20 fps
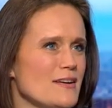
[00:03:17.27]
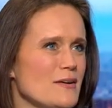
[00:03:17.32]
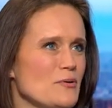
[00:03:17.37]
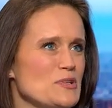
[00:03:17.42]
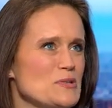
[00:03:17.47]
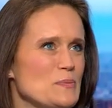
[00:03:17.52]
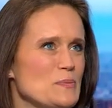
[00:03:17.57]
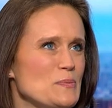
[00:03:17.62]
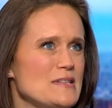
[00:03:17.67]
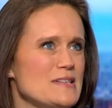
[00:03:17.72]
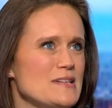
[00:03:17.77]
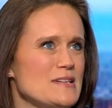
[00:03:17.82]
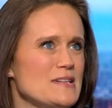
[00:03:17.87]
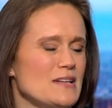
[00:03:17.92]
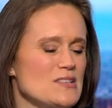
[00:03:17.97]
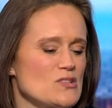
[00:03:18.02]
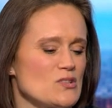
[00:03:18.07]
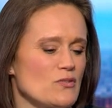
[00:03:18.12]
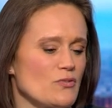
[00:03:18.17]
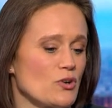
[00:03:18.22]
that there was
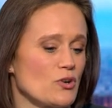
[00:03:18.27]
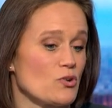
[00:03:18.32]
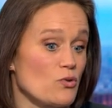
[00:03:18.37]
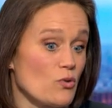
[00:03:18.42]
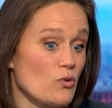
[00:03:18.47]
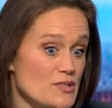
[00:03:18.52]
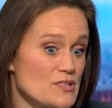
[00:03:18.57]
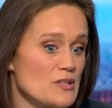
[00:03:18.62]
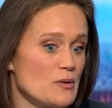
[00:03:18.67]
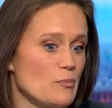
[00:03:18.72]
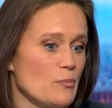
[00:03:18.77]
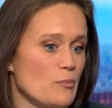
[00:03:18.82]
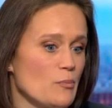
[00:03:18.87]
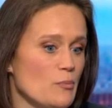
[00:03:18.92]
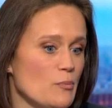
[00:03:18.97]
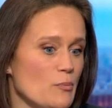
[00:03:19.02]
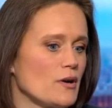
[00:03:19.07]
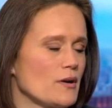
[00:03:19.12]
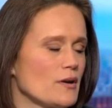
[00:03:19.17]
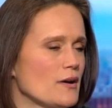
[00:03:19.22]
basically sort of across the
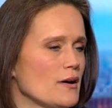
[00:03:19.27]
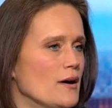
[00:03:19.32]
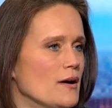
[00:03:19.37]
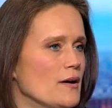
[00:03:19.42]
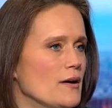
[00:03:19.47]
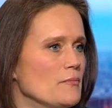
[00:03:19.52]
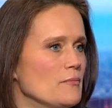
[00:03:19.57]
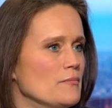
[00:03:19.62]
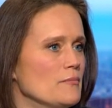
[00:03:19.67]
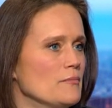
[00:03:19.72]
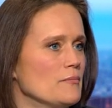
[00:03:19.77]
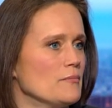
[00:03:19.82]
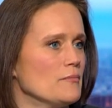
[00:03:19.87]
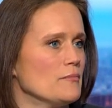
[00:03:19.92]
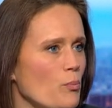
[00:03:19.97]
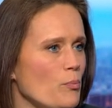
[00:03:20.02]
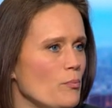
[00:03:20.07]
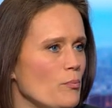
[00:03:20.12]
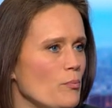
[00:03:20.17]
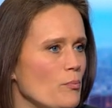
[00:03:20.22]
board
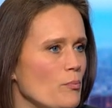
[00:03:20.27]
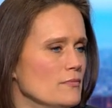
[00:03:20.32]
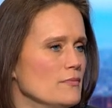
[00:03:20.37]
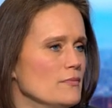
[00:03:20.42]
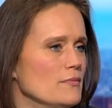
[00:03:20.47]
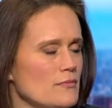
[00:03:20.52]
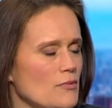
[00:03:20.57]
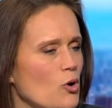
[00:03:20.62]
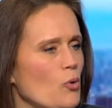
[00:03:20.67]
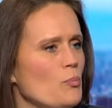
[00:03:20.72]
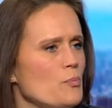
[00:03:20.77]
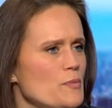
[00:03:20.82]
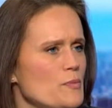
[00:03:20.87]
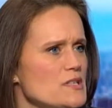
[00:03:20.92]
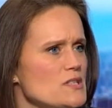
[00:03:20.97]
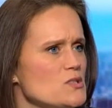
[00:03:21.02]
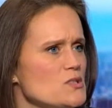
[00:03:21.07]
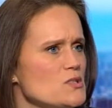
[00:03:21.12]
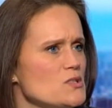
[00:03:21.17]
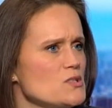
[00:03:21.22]

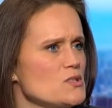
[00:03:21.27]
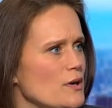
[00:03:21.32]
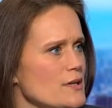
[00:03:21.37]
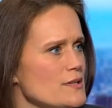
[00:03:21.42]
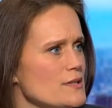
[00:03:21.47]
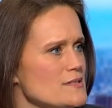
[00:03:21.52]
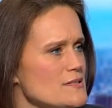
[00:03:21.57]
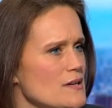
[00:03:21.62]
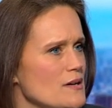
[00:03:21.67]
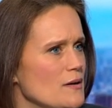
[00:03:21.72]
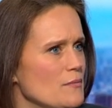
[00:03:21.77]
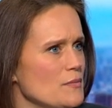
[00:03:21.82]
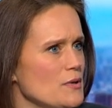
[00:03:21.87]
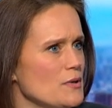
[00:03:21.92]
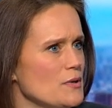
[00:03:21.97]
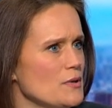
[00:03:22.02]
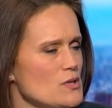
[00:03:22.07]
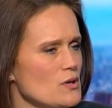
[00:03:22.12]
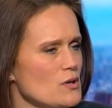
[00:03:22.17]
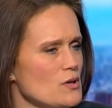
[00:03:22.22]
openness towards
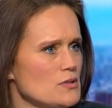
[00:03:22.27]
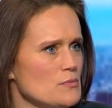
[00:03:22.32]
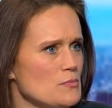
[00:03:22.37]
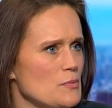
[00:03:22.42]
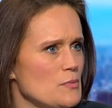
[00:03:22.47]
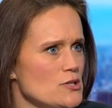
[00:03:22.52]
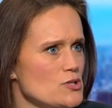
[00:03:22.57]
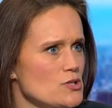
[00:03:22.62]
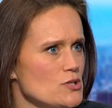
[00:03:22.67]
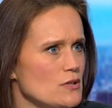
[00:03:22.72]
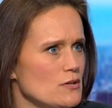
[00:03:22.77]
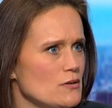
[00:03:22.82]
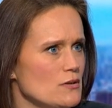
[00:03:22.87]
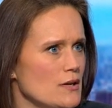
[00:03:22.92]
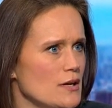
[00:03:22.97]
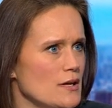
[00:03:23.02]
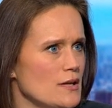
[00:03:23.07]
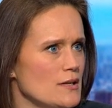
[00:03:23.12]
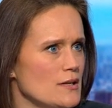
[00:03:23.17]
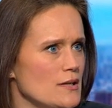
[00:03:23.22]
using
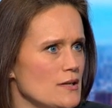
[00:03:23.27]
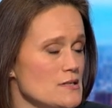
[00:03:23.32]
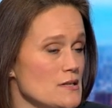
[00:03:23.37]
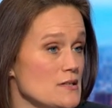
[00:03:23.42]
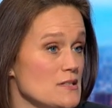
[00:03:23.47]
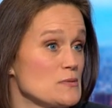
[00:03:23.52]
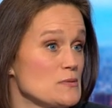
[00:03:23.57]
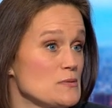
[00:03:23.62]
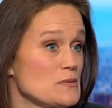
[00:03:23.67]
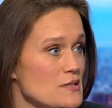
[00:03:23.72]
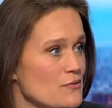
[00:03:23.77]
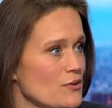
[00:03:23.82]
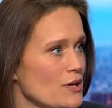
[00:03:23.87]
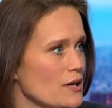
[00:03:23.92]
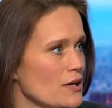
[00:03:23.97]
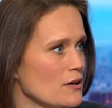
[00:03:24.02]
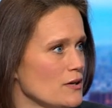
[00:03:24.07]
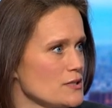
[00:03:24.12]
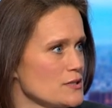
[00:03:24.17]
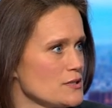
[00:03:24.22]
automation and
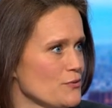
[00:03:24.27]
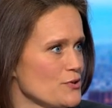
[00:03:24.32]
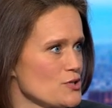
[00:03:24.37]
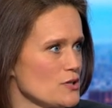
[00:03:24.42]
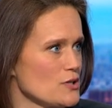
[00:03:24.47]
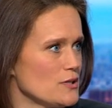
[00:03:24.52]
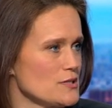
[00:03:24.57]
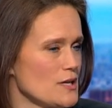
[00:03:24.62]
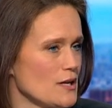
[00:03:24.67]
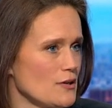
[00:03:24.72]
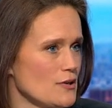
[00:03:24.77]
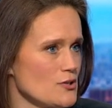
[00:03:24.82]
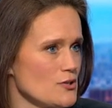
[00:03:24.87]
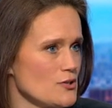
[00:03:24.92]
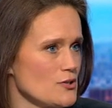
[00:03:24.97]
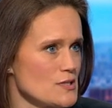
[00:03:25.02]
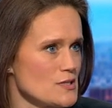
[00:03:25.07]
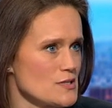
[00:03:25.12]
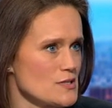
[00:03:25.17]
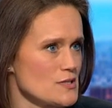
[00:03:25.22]
specifically artificial
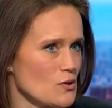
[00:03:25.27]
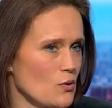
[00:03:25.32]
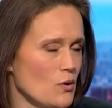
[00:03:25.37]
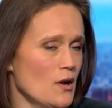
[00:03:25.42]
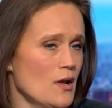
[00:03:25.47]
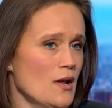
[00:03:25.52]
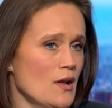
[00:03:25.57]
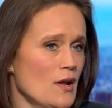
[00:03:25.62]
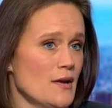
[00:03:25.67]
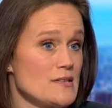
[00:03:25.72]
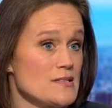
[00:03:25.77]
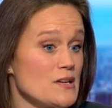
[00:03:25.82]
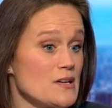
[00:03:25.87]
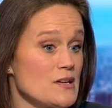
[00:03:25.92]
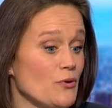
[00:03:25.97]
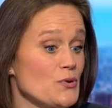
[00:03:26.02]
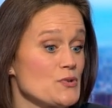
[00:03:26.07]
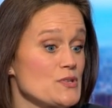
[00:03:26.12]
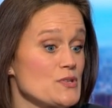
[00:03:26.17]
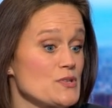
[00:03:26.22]
intelligence. So
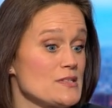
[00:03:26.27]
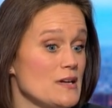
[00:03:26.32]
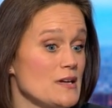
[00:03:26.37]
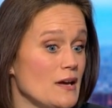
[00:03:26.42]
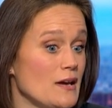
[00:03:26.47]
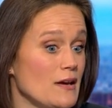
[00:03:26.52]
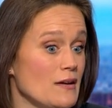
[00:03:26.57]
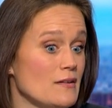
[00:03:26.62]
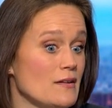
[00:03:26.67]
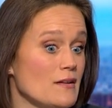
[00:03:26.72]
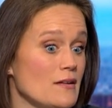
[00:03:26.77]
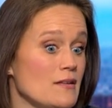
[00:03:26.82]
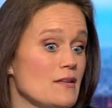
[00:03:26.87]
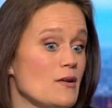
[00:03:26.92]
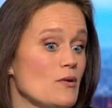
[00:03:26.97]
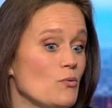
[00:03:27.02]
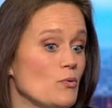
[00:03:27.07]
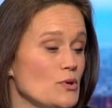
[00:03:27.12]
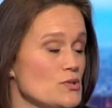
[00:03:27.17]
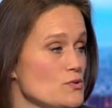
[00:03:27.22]
CFOs are saying that
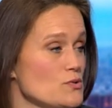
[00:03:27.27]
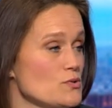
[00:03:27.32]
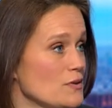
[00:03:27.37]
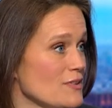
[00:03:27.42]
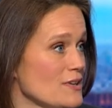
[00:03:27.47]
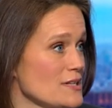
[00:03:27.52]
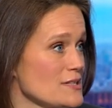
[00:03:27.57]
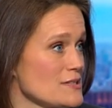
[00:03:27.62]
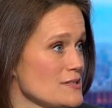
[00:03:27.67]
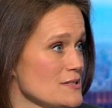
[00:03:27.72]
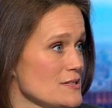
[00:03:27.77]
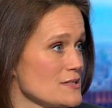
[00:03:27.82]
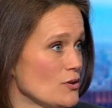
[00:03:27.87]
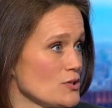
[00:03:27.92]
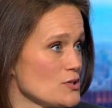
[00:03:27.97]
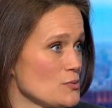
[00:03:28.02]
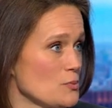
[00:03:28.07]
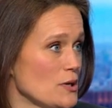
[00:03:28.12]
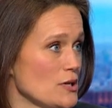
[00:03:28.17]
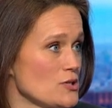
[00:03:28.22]
they want to invest in
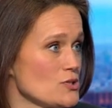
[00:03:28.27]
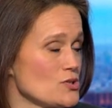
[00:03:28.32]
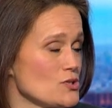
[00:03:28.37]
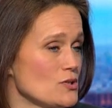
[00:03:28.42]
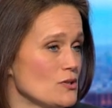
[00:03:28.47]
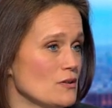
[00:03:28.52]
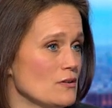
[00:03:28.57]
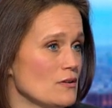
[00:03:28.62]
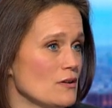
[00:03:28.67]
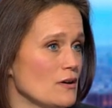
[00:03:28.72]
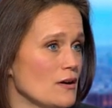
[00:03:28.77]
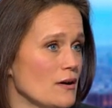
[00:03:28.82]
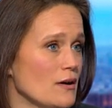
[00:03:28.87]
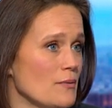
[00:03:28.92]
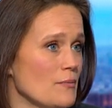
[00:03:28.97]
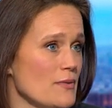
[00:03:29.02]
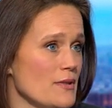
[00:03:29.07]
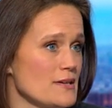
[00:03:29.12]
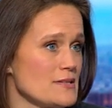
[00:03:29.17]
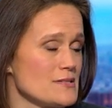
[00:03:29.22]
automation.
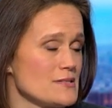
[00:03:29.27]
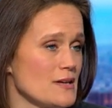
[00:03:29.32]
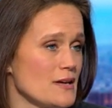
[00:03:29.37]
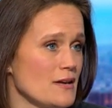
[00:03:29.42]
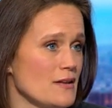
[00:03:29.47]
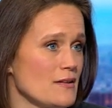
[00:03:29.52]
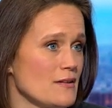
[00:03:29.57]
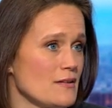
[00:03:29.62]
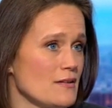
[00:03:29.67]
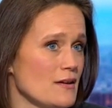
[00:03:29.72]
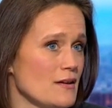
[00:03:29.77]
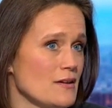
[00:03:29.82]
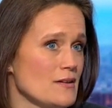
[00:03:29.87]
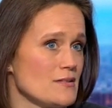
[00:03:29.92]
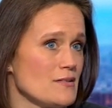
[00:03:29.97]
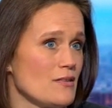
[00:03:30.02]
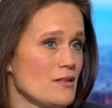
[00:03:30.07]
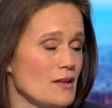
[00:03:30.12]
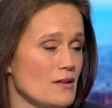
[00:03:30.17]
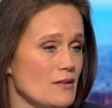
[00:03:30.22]
They say that
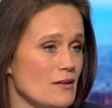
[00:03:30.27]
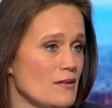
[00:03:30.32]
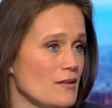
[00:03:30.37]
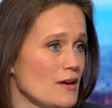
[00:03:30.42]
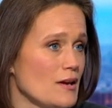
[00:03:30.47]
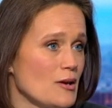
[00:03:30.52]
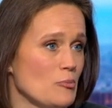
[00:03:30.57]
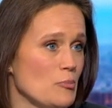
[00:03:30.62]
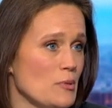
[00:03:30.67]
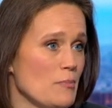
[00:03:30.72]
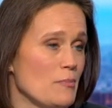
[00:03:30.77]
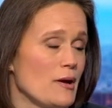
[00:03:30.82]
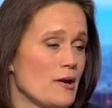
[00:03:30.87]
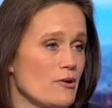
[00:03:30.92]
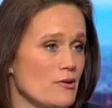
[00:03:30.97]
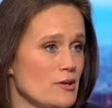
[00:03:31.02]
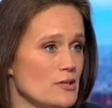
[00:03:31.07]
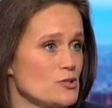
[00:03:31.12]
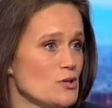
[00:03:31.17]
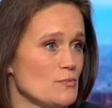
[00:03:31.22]
they think that they can be
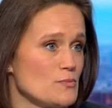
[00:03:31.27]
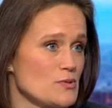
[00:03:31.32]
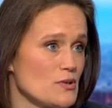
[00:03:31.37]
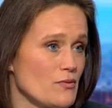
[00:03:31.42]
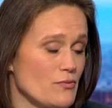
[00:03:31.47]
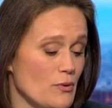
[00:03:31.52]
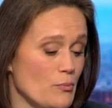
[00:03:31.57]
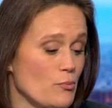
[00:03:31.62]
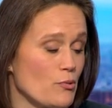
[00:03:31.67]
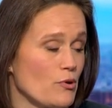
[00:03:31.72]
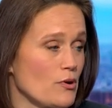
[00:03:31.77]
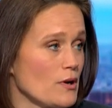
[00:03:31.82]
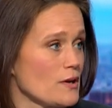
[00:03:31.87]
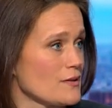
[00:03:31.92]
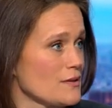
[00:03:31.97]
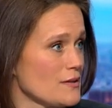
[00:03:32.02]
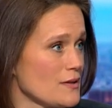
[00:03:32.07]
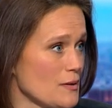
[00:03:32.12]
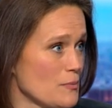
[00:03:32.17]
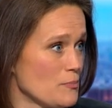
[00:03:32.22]
better in terms of the
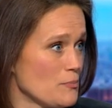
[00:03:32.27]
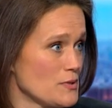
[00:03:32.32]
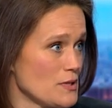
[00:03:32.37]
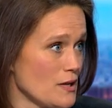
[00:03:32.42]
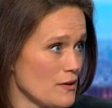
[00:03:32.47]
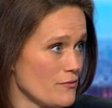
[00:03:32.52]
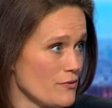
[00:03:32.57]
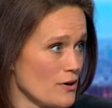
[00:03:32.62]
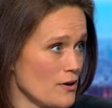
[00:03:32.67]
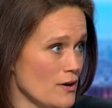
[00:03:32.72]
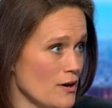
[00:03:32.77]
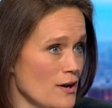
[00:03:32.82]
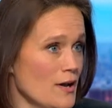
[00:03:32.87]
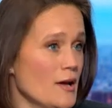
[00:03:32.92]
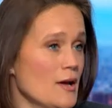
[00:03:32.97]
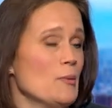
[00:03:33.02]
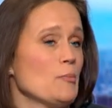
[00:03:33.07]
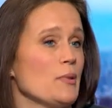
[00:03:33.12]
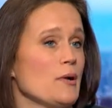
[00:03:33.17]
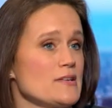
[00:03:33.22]
product that they deliver,
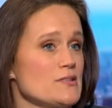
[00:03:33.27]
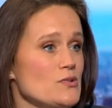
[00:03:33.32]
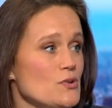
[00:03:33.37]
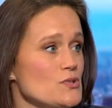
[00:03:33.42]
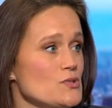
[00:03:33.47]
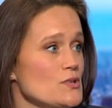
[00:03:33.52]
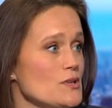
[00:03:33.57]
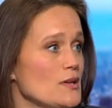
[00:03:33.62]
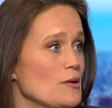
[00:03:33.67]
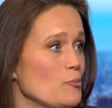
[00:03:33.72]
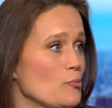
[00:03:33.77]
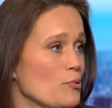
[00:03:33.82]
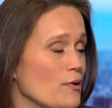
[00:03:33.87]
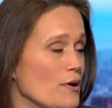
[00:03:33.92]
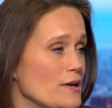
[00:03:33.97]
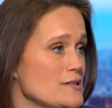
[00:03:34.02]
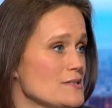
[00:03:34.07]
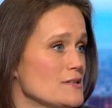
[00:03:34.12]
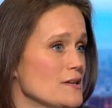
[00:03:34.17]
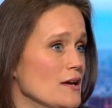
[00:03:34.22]
plus also then
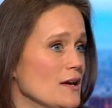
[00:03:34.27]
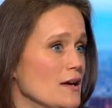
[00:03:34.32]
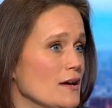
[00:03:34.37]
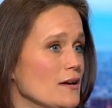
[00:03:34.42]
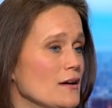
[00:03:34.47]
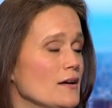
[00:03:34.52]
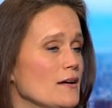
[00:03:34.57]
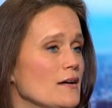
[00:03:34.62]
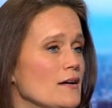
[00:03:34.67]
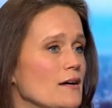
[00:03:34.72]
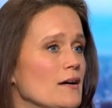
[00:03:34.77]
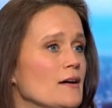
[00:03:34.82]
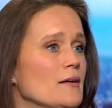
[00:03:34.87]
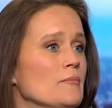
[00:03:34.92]
pricing.